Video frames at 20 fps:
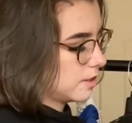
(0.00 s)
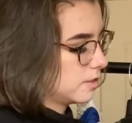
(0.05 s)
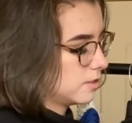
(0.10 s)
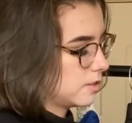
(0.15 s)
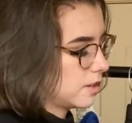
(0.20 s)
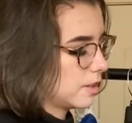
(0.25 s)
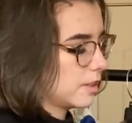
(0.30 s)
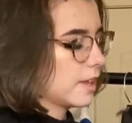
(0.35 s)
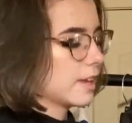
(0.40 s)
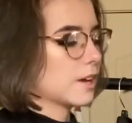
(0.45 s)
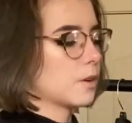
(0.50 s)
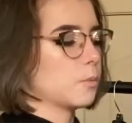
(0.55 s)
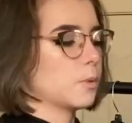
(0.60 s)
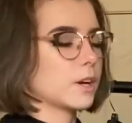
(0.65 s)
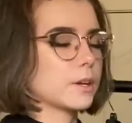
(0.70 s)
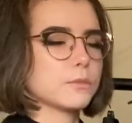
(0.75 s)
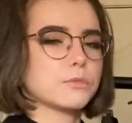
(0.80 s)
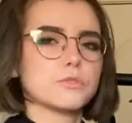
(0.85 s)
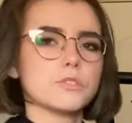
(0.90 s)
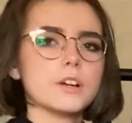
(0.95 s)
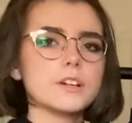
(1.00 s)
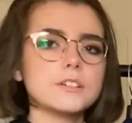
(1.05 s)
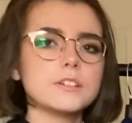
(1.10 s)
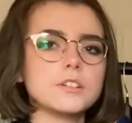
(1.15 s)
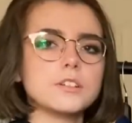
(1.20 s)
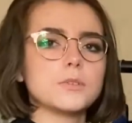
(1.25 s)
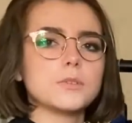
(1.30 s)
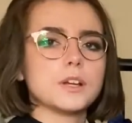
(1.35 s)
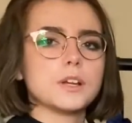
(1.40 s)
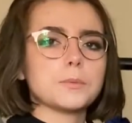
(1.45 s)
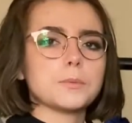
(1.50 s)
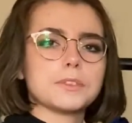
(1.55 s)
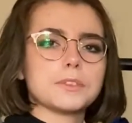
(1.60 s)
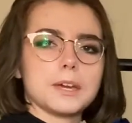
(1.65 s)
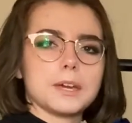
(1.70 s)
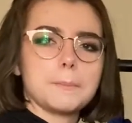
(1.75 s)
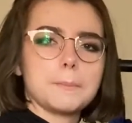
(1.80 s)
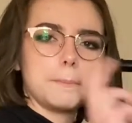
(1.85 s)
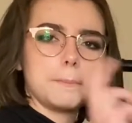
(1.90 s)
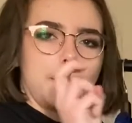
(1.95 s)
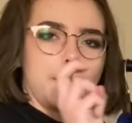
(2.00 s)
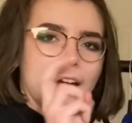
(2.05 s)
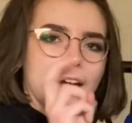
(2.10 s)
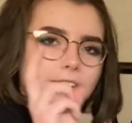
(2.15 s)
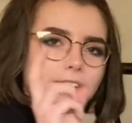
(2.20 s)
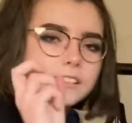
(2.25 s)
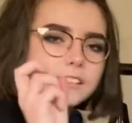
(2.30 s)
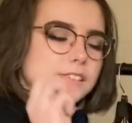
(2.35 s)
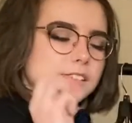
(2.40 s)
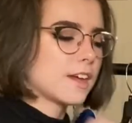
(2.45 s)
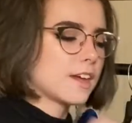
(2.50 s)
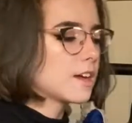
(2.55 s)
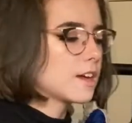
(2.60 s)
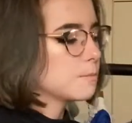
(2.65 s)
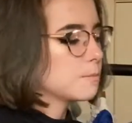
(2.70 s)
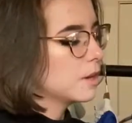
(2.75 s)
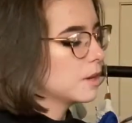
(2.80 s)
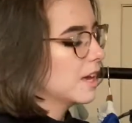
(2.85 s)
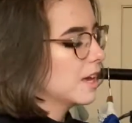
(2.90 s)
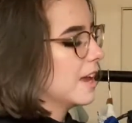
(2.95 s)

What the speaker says: done like what I was trying to do here with like bias tape,